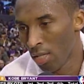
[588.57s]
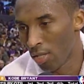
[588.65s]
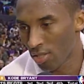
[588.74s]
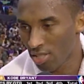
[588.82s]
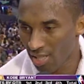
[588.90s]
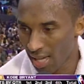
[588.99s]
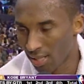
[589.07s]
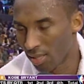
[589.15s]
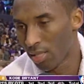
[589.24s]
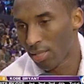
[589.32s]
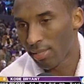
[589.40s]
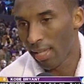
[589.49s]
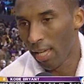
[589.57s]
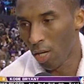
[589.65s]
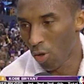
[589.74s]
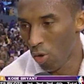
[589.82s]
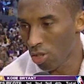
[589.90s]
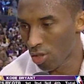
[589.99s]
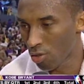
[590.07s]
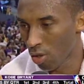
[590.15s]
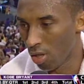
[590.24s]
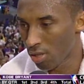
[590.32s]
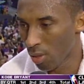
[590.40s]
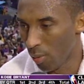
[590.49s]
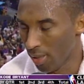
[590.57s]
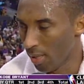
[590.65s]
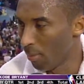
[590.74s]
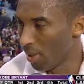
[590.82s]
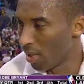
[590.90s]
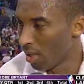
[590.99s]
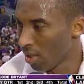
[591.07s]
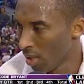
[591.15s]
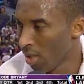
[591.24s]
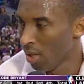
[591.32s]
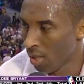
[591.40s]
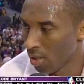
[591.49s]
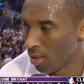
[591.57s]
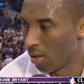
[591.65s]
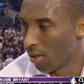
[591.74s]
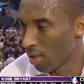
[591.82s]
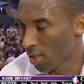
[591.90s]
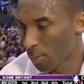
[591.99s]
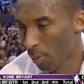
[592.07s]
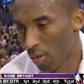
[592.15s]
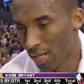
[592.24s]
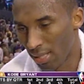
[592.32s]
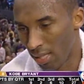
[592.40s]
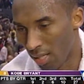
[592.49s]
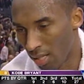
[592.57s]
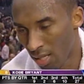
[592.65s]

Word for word: you know, just kind of stay in cruise control until we needed me to, you know, explode at the end.